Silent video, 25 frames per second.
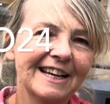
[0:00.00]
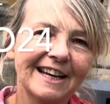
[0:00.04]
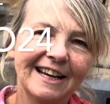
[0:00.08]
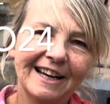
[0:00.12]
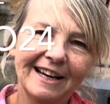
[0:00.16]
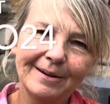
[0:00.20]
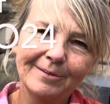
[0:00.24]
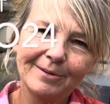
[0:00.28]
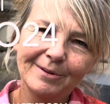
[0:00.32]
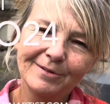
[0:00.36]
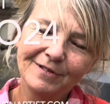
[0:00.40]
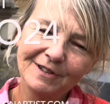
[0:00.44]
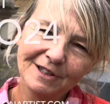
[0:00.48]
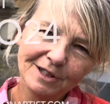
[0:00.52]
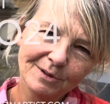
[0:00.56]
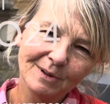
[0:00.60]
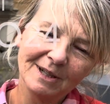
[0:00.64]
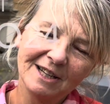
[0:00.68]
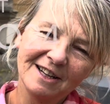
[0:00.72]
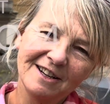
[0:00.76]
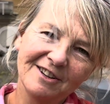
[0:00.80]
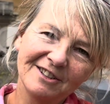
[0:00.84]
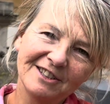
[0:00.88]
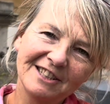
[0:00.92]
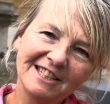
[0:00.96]
I'm a visual
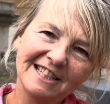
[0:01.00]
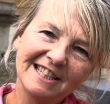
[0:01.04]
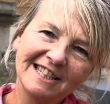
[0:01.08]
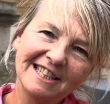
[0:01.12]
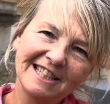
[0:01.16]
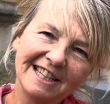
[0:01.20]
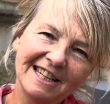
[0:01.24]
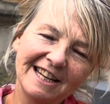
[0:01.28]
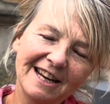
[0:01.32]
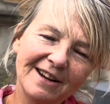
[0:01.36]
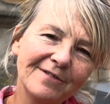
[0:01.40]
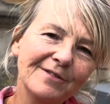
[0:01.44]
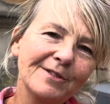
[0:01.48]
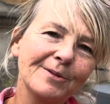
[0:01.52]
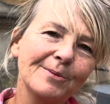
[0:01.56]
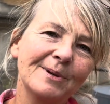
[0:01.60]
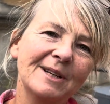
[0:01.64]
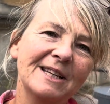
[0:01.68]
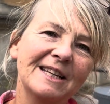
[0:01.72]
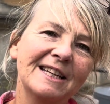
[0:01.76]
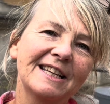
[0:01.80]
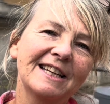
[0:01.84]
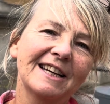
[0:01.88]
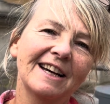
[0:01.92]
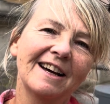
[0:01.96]
artist and every
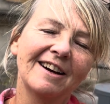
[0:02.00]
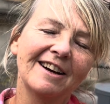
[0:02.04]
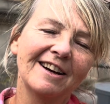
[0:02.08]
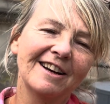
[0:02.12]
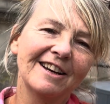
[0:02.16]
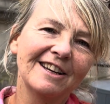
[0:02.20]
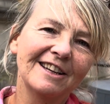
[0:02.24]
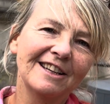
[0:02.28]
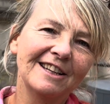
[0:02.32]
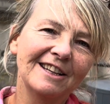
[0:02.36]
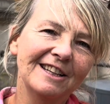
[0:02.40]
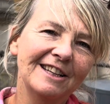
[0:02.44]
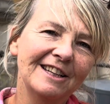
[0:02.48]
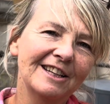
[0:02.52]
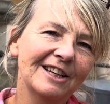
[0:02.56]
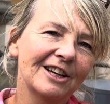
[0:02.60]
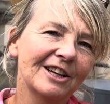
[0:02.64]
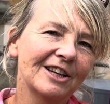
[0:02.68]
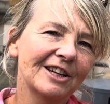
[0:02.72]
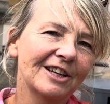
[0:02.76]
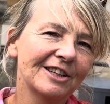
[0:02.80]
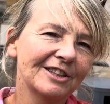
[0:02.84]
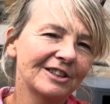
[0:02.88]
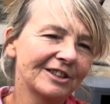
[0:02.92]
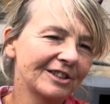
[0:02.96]
week
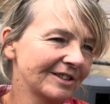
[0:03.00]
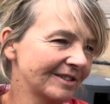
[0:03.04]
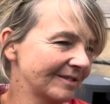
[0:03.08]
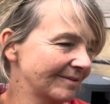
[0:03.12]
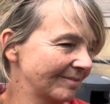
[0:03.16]
I